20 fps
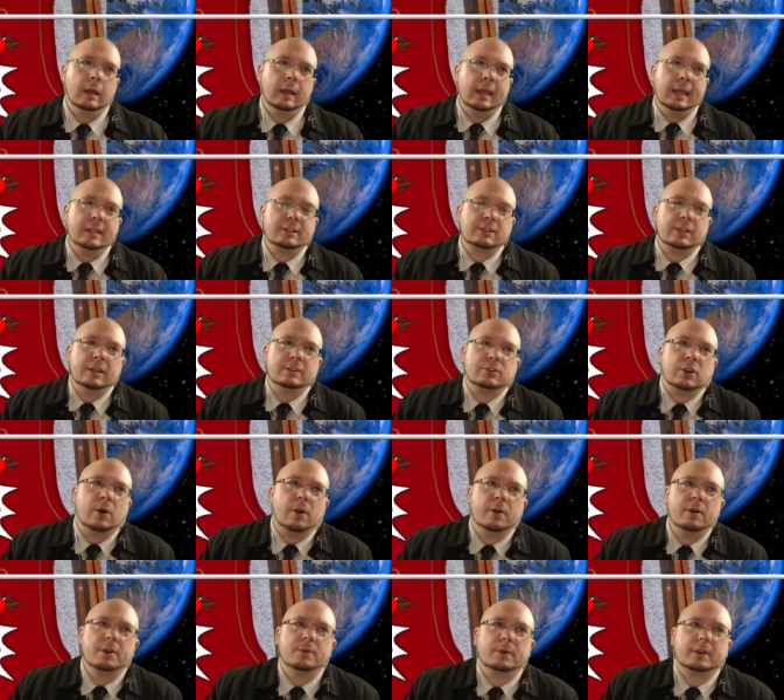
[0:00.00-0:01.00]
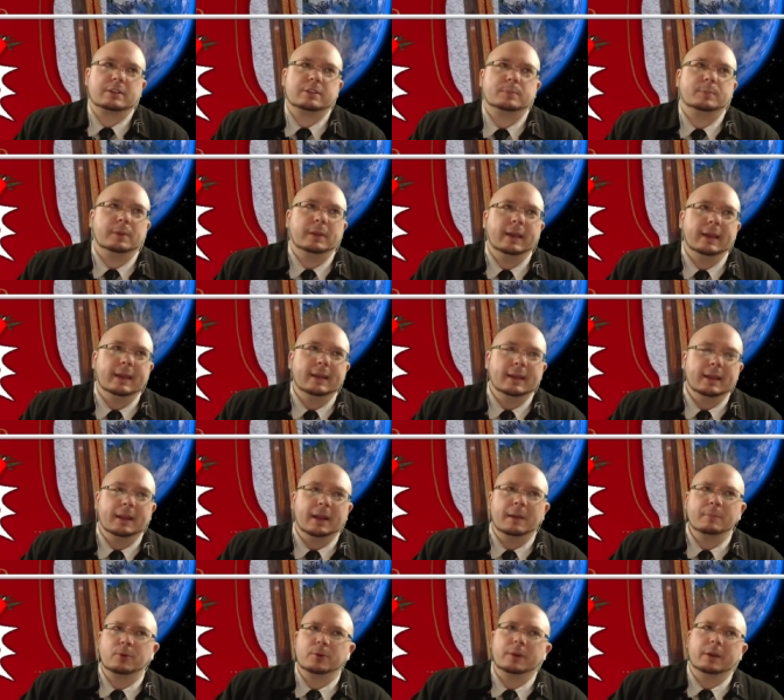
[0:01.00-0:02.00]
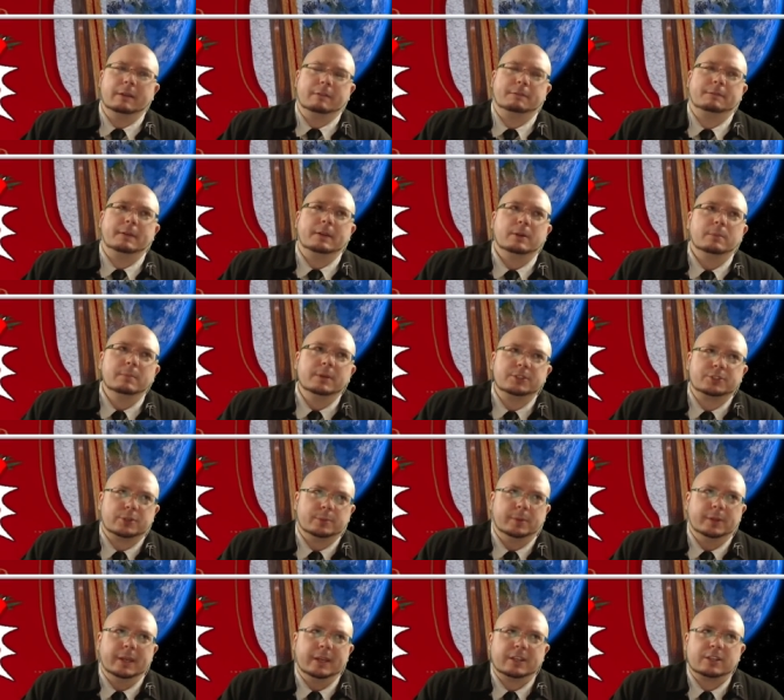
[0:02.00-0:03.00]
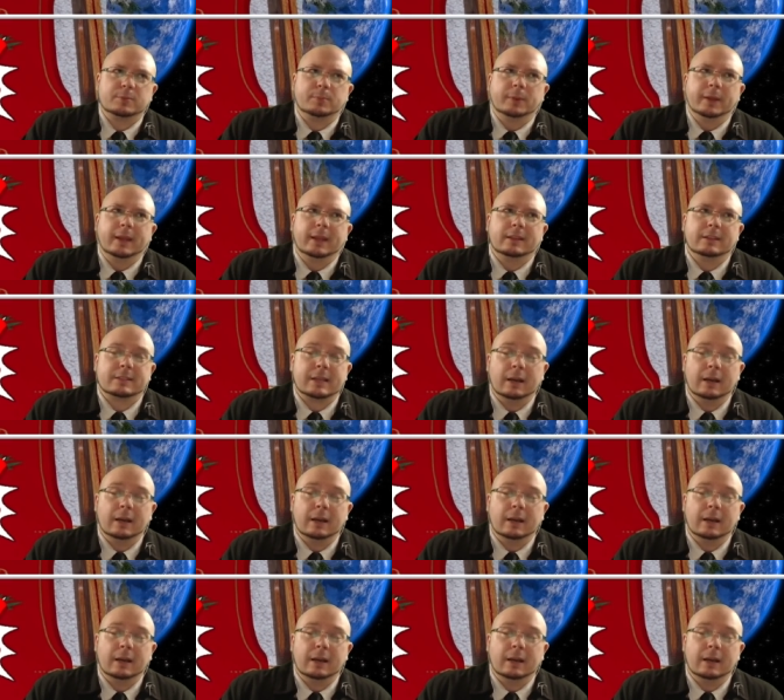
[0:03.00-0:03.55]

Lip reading: It's hard to explain, and I'm going to fail miserably at explaining this.